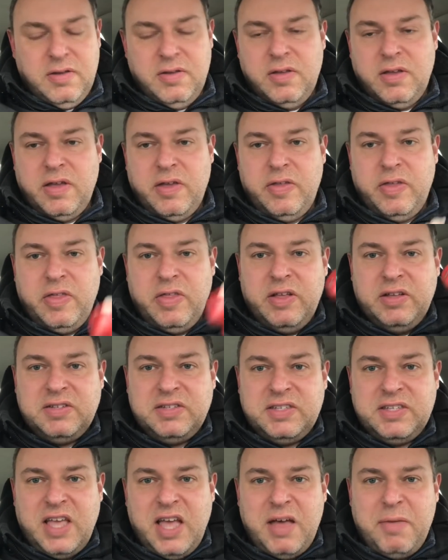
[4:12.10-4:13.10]
And then they
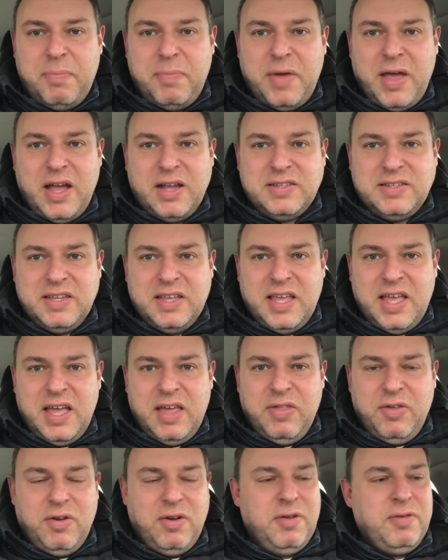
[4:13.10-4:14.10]
snap back
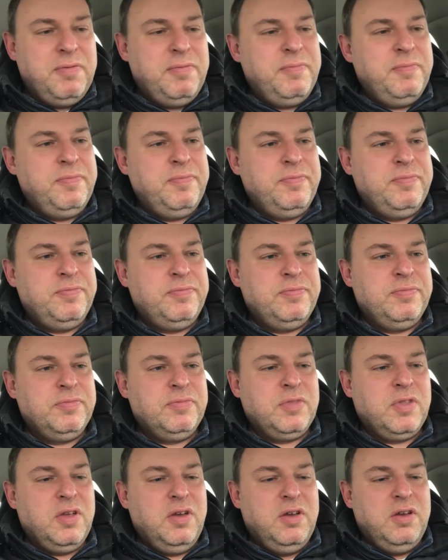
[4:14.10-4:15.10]
together.
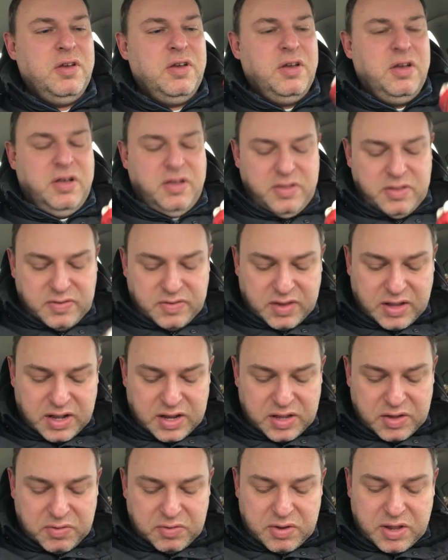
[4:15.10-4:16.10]
It's
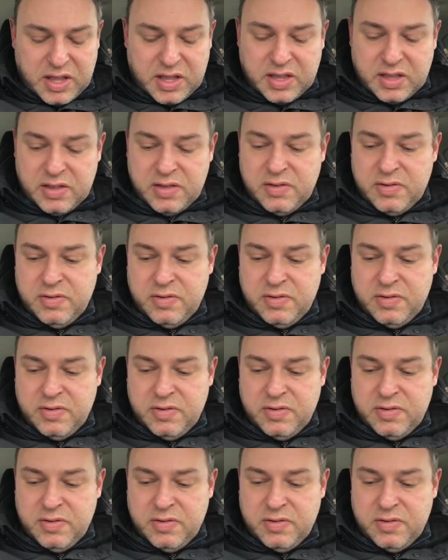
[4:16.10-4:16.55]
kind of unique.